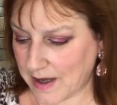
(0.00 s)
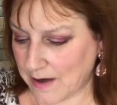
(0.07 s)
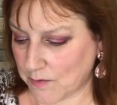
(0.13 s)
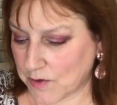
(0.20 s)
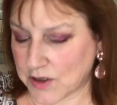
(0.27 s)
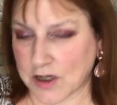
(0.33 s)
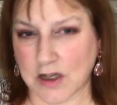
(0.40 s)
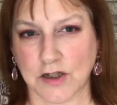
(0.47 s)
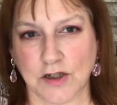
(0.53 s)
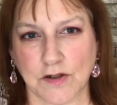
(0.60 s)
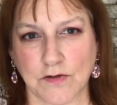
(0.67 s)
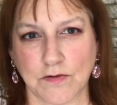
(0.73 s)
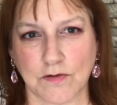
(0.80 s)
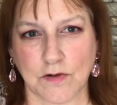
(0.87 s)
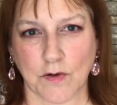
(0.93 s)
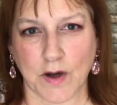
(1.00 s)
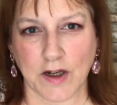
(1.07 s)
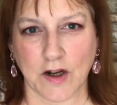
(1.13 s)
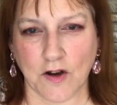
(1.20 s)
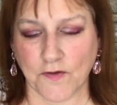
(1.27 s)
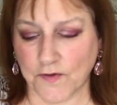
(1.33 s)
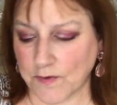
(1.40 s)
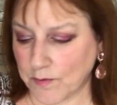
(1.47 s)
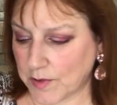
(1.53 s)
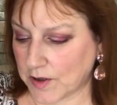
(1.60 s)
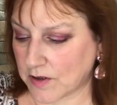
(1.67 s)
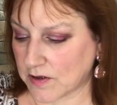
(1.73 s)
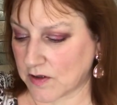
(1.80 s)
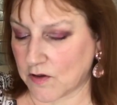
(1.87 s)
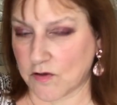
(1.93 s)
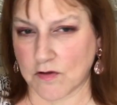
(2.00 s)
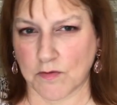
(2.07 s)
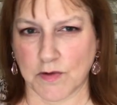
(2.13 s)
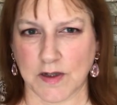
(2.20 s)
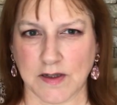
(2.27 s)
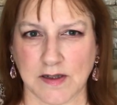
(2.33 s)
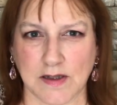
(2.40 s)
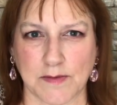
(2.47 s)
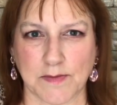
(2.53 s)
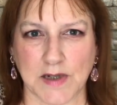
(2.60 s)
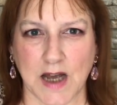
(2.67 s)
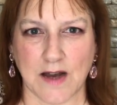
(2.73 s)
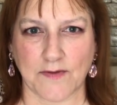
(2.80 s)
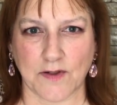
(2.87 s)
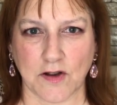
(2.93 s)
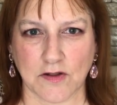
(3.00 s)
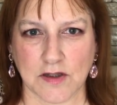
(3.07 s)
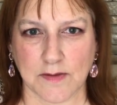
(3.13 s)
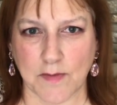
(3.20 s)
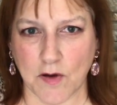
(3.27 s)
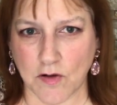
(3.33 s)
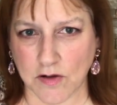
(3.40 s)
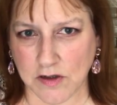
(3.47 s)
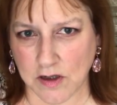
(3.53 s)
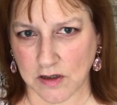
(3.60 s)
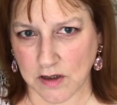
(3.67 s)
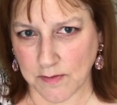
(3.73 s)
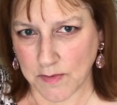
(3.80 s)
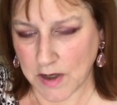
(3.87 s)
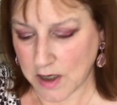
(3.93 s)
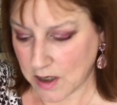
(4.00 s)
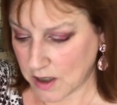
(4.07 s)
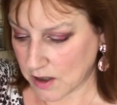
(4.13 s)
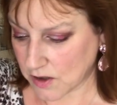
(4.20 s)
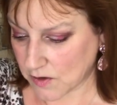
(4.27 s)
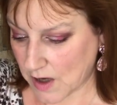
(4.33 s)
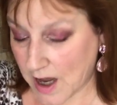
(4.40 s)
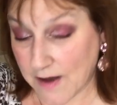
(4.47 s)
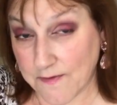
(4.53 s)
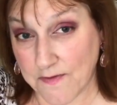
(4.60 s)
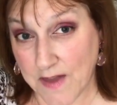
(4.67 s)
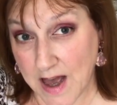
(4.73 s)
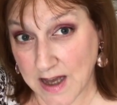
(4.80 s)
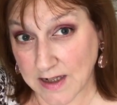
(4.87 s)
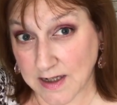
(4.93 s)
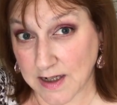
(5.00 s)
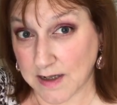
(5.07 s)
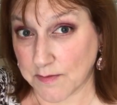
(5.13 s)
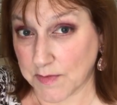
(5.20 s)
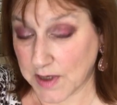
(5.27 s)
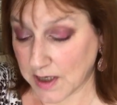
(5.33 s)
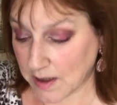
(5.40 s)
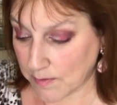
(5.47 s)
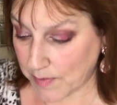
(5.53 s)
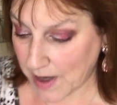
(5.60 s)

which I do quite often because they always seem to have lots of marks on them. So I have that in my little